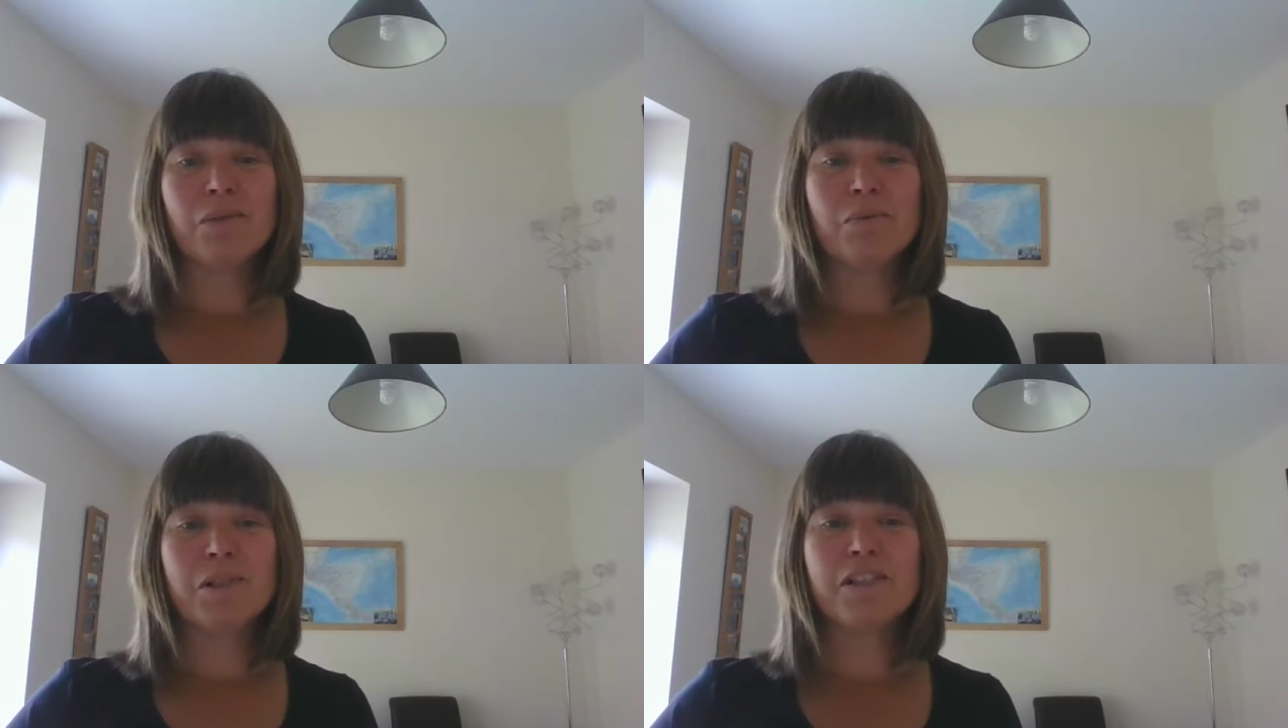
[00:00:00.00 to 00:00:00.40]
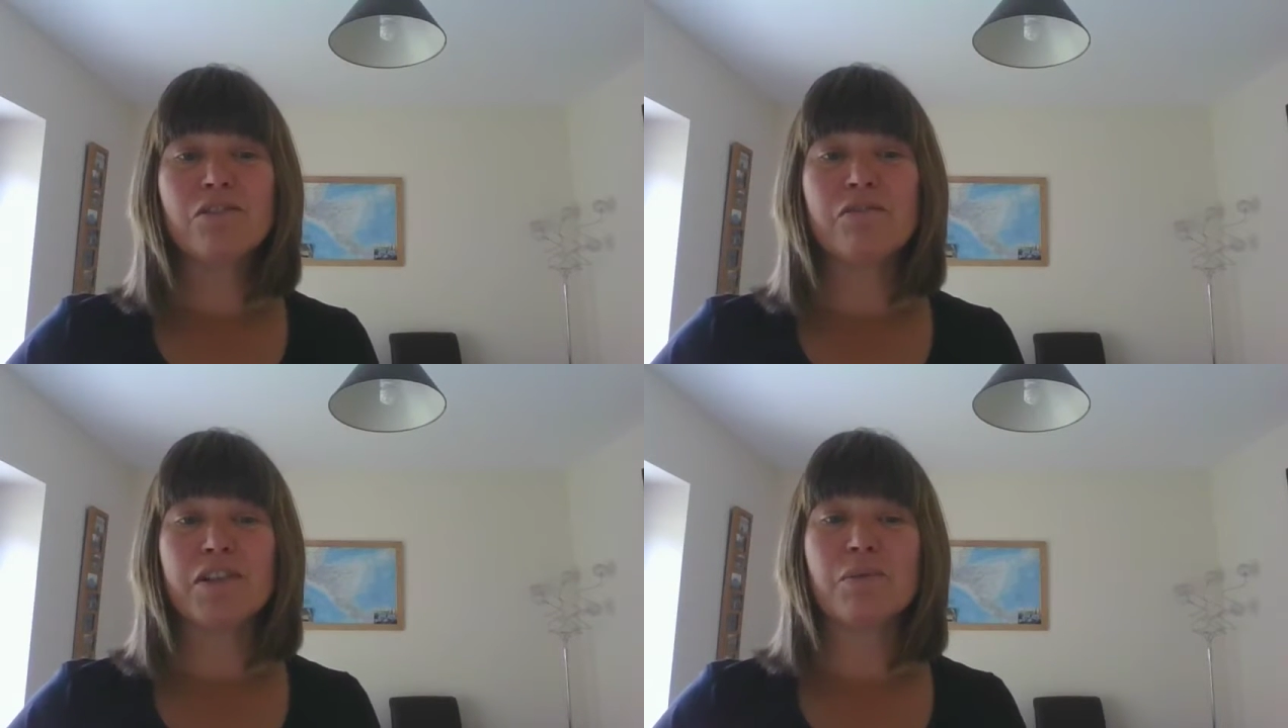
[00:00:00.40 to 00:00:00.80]
we still
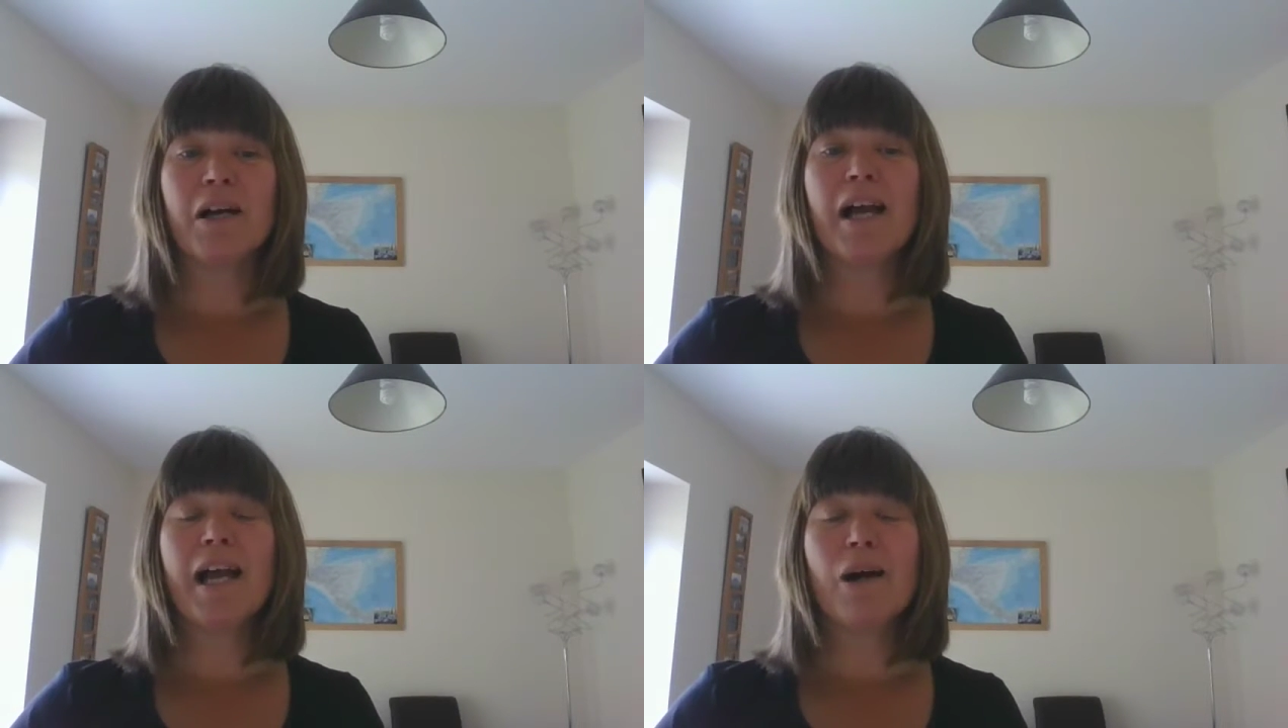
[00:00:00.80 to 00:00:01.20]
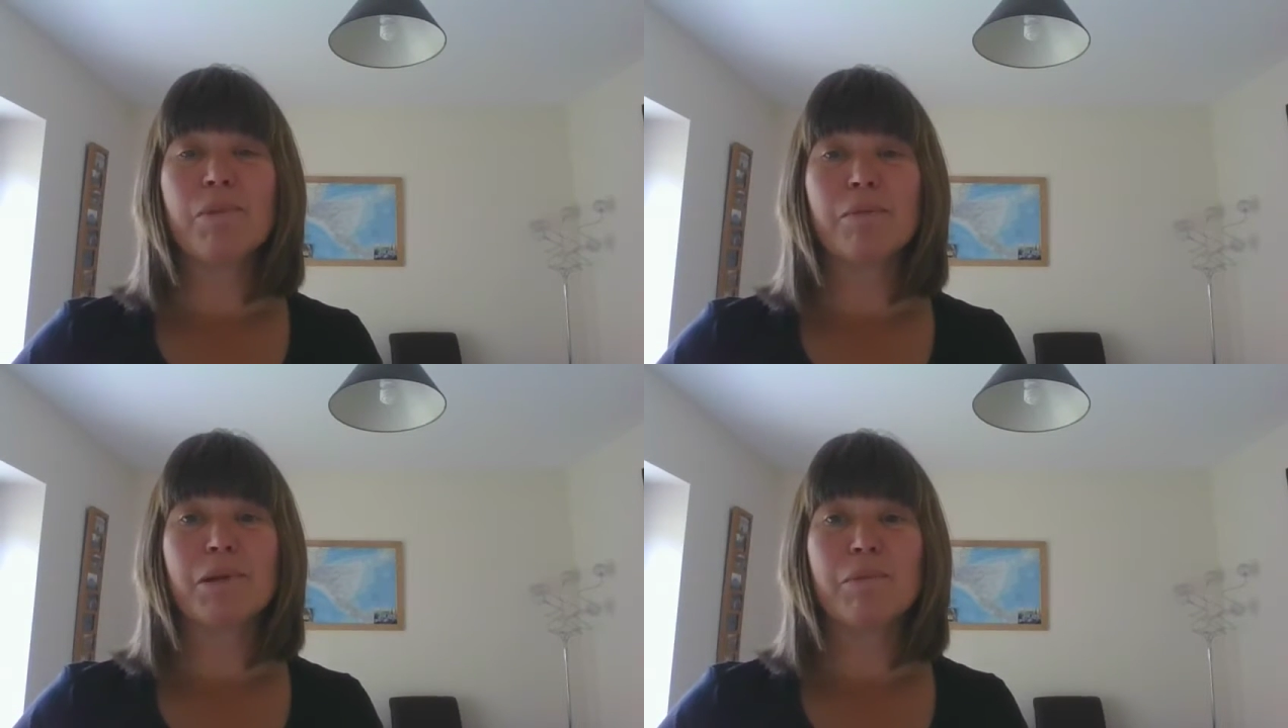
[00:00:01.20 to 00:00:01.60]
feel we are
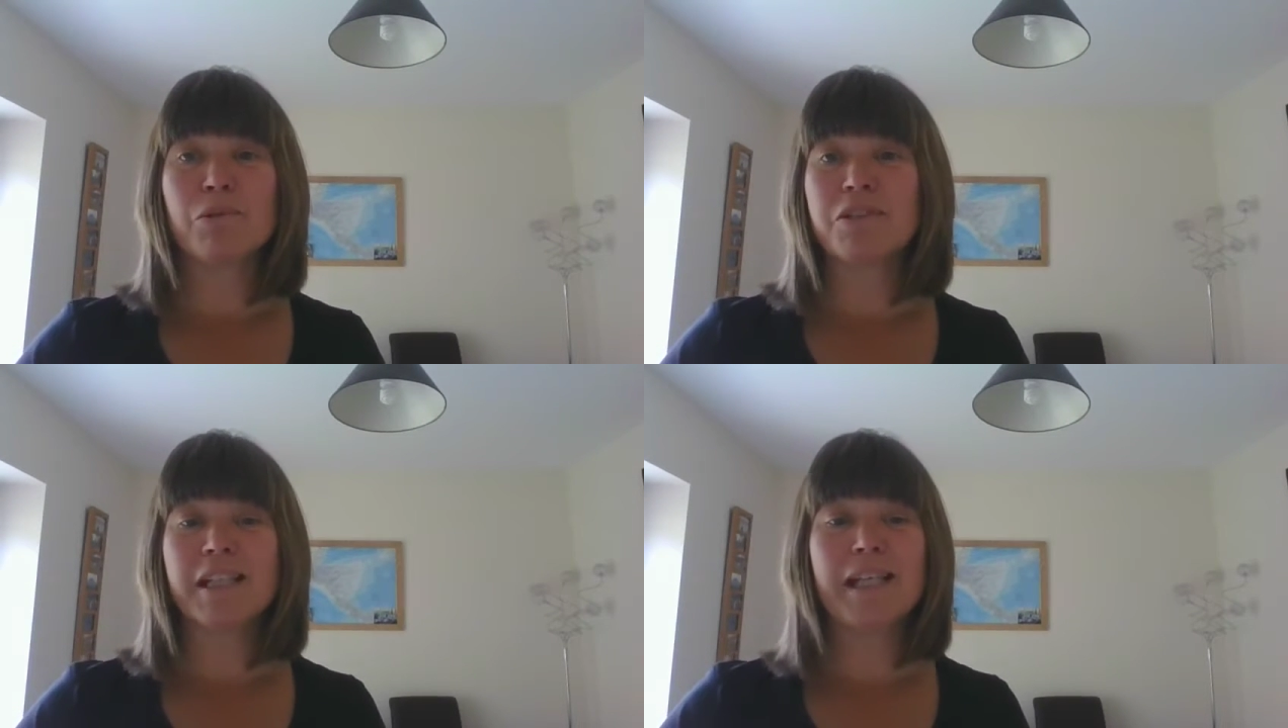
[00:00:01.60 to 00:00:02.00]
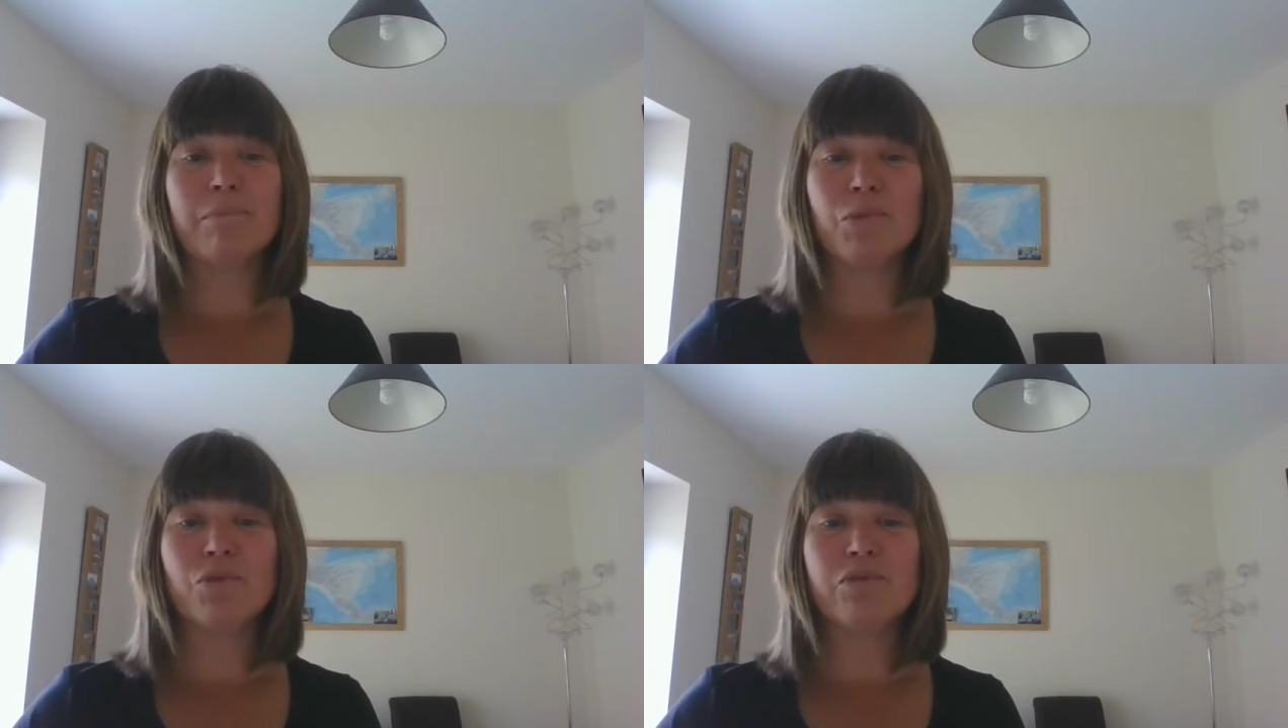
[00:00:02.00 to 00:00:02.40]
helping people to keep
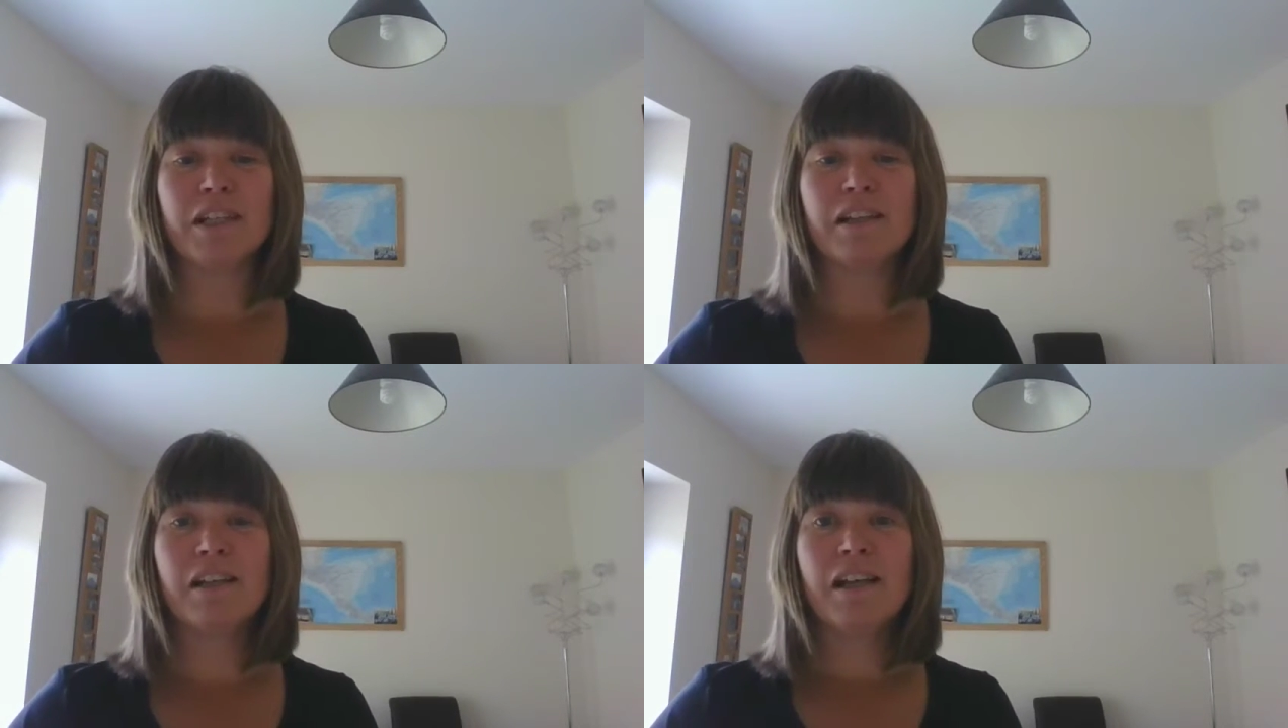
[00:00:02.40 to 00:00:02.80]
moving